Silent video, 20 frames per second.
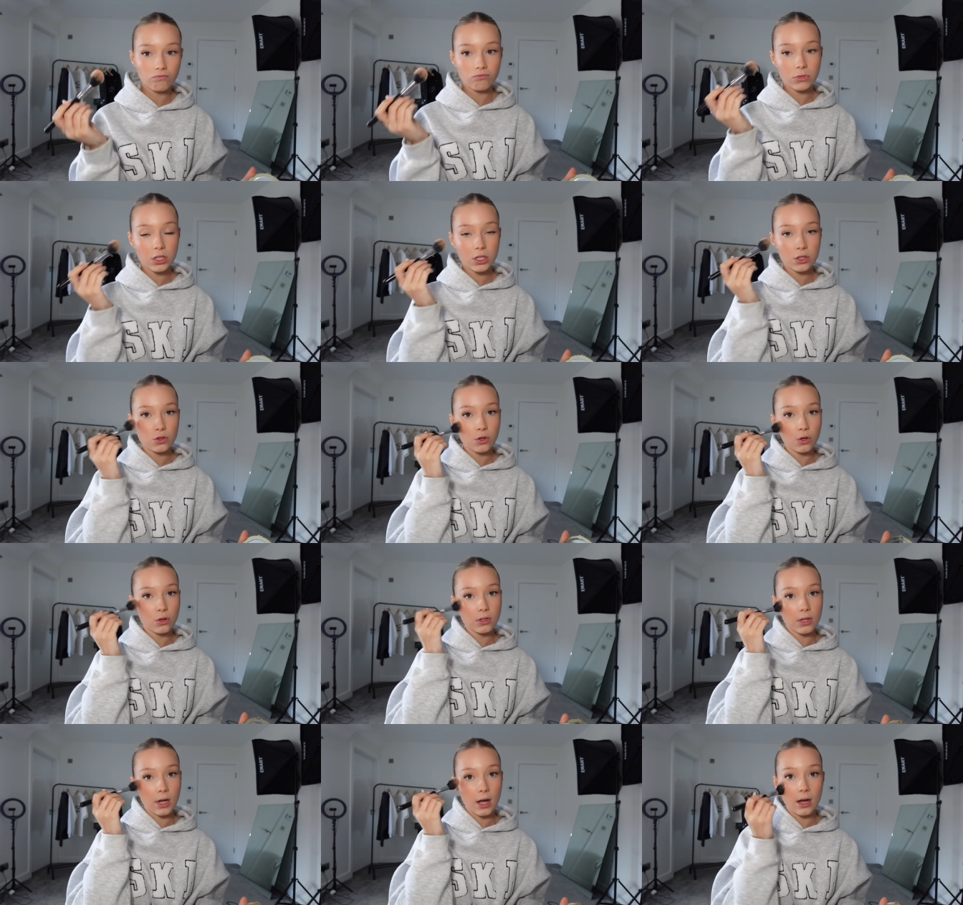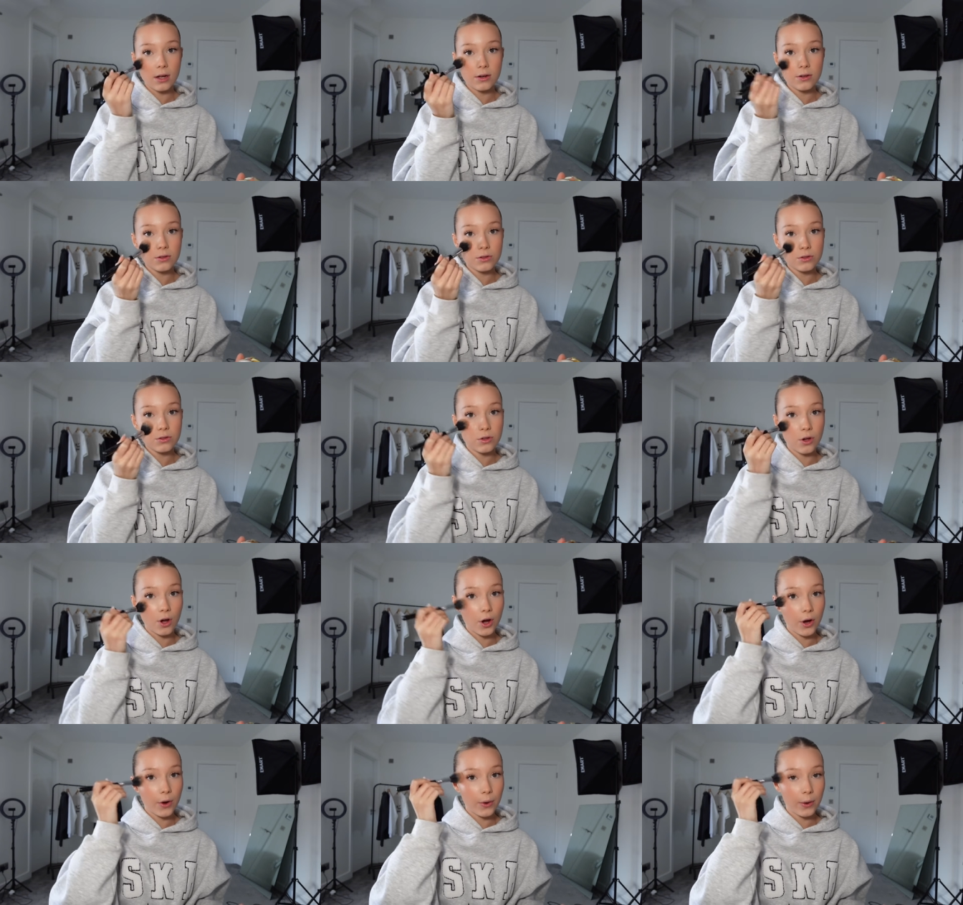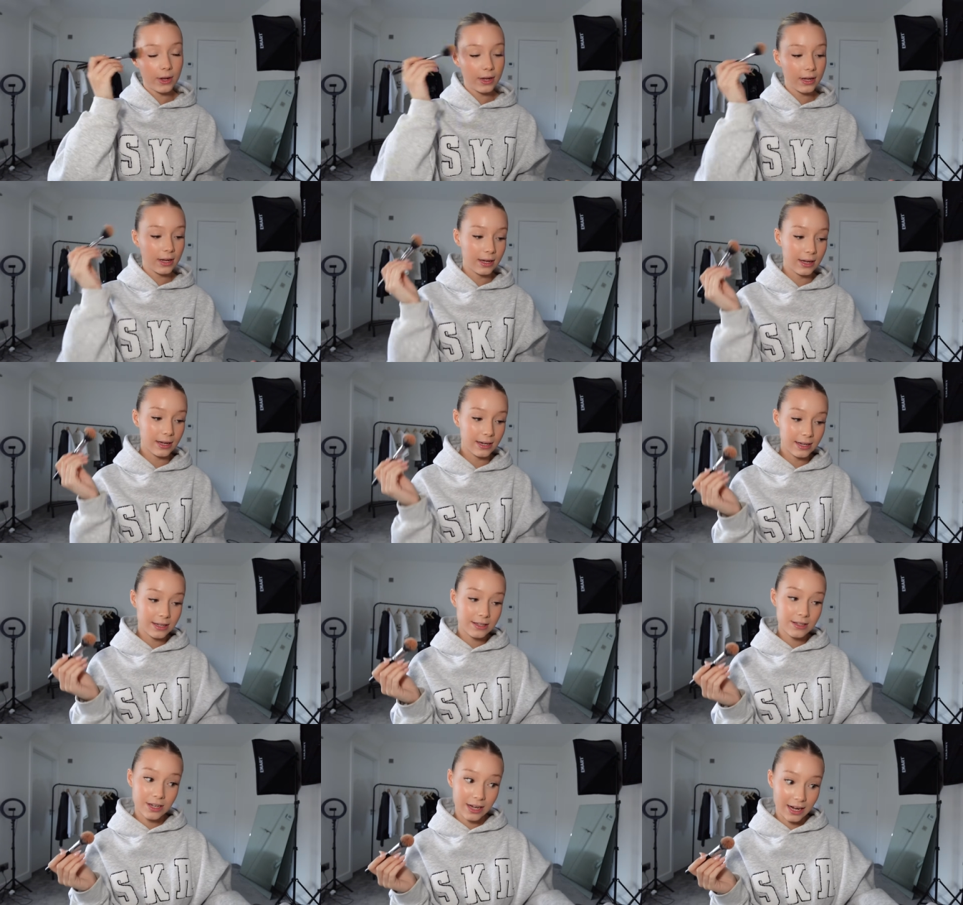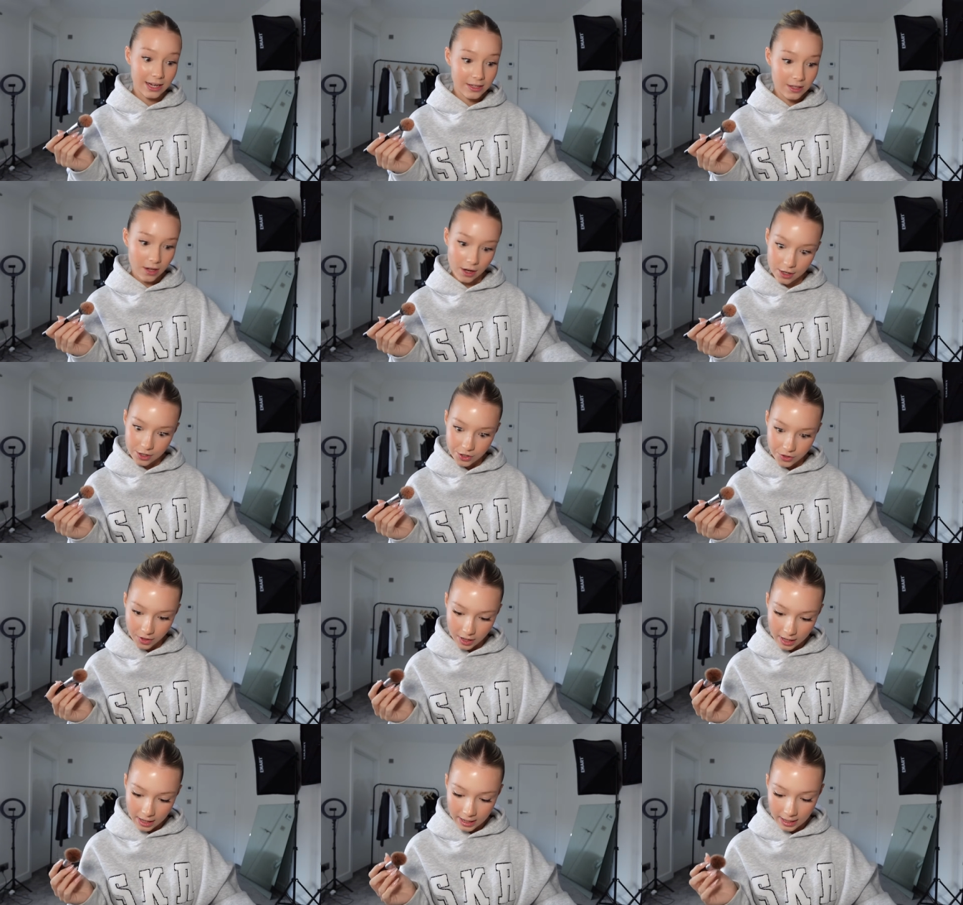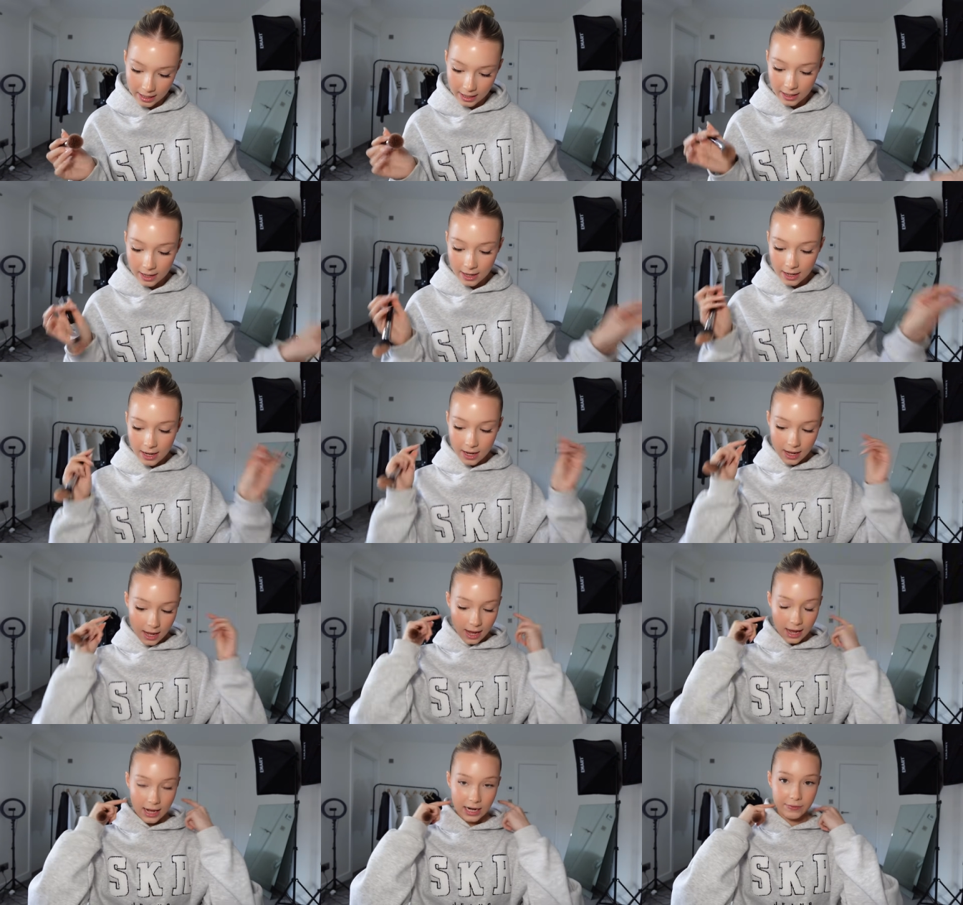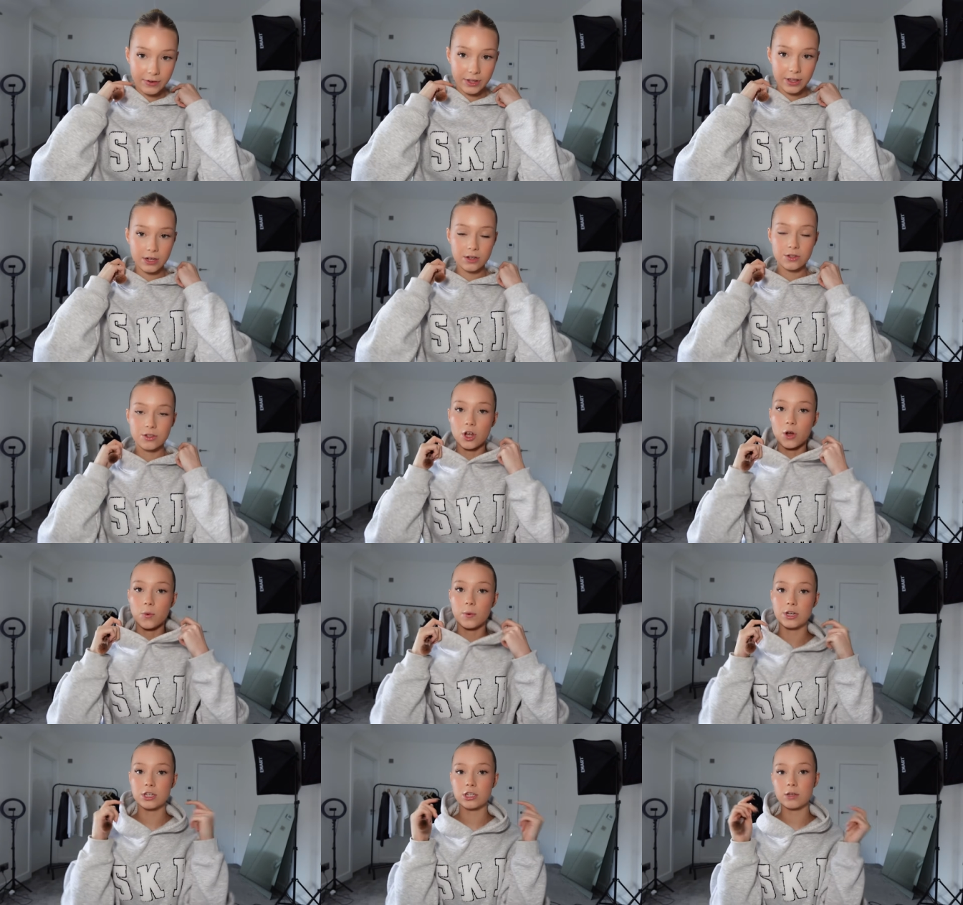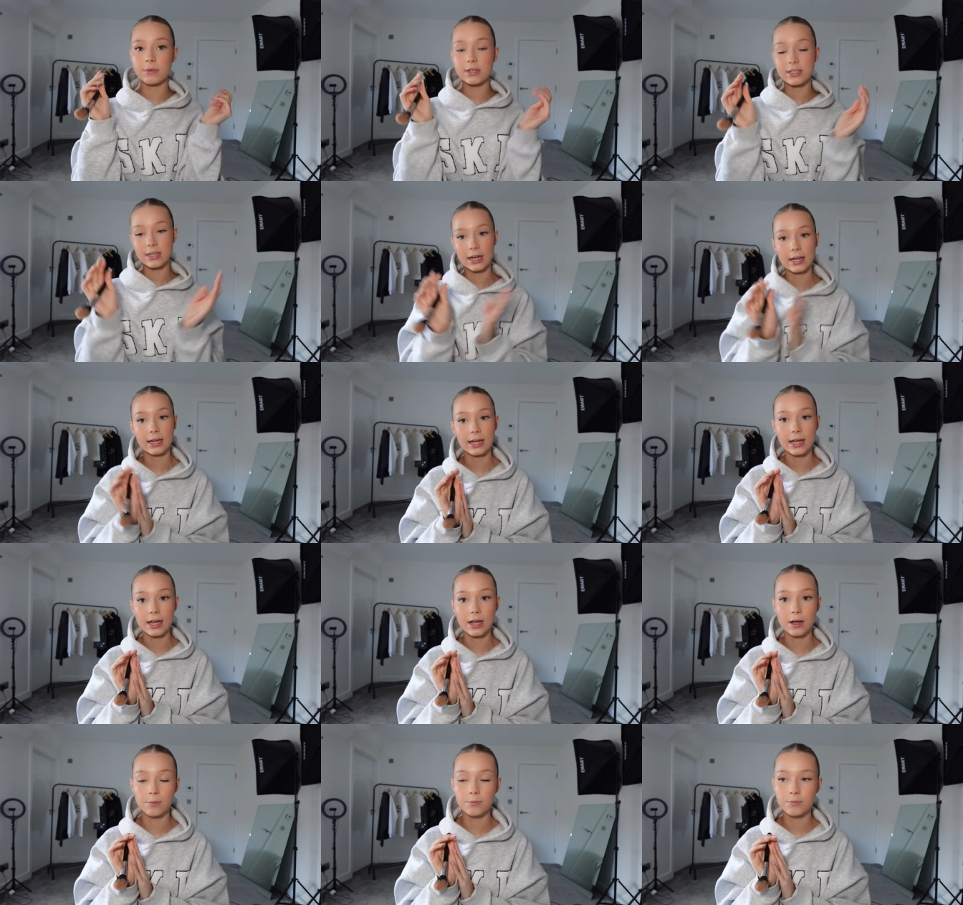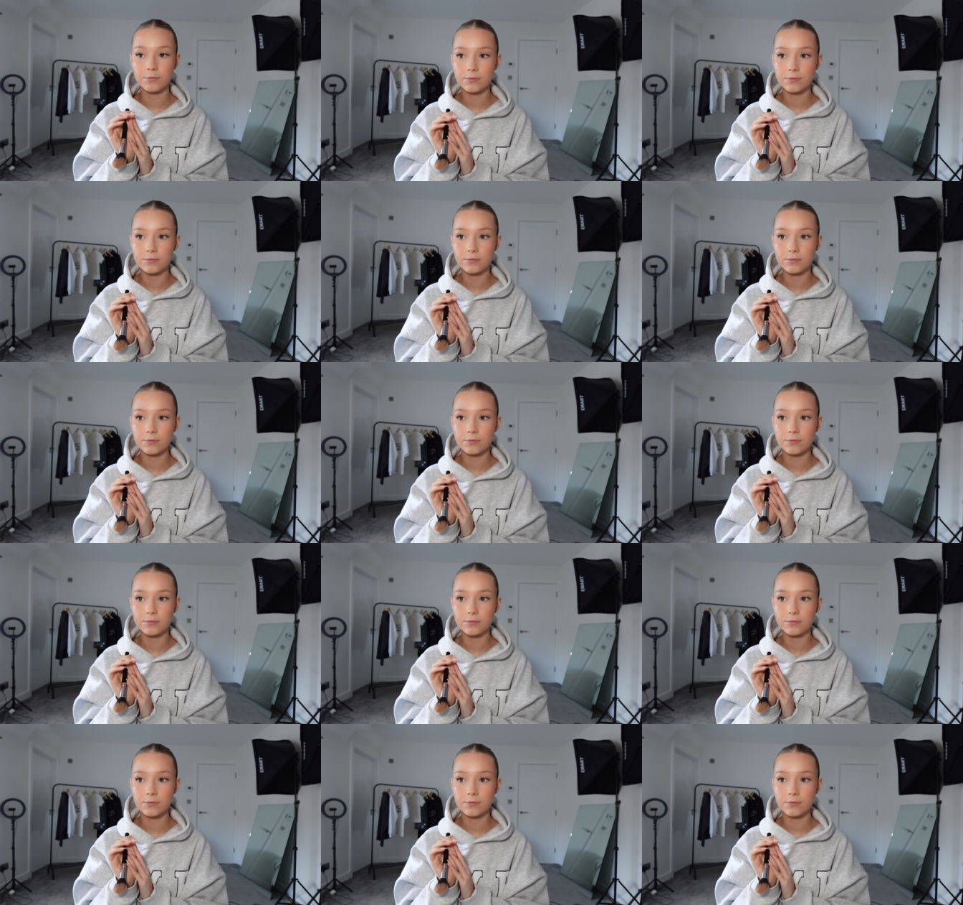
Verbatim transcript: is so sad so he needs to get surgery and everything so we're just gonna be staying at here